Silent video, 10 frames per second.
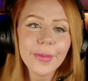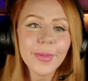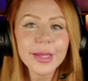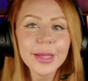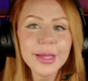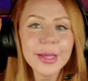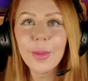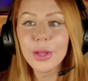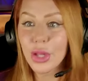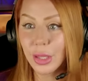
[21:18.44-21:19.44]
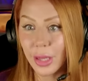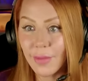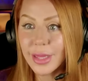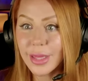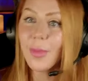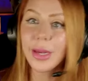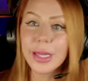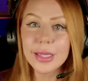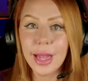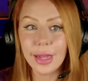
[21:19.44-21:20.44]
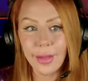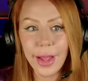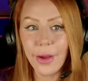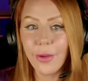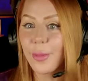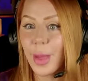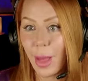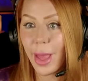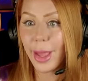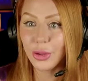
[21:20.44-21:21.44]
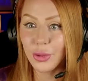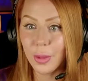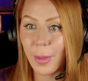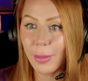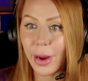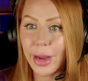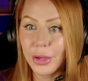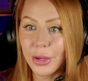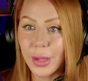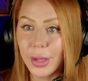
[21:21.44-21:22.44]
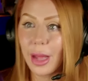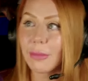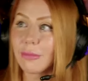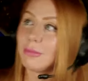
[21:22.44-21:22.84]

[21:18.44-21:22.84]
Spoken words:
he says how much he loves it, and he's like laying on the bed behind you in my brain doing that.